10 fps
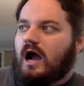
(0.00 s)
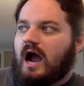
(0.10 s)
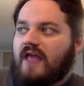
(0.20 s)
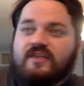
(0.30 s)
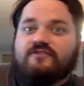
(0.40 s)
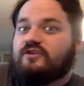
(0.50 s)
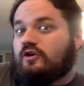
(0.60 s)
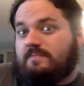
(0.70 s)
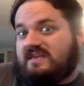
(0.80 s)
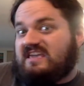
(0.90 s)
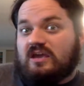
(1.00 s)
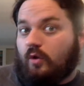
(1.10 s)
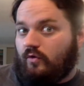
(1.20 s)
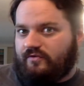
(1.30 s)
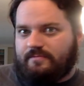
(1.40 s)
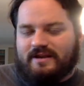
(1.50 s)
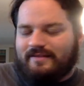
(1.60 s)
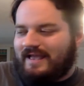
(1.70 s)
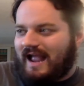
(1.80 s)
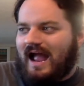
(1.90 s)
I think she could be killed.
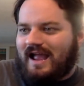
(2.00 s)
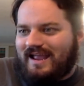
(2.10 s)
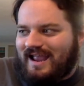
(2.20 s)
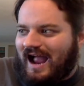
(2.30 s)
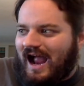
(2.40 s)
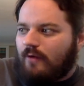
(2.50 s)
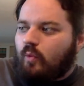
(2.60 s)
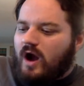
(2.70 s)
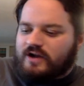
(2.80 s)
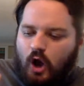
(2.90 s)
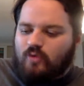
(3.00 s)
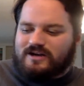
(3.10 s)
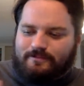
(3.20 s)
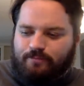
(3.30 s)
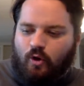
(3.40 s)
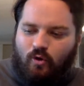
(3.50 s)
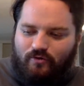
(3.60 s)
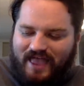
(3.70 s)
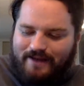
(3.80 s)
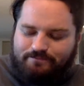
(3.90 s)
But, like, I want Oda to
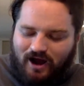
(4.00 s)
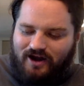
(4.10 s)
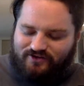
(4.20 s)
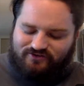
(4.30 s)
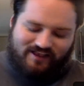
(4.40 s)
pull that punch.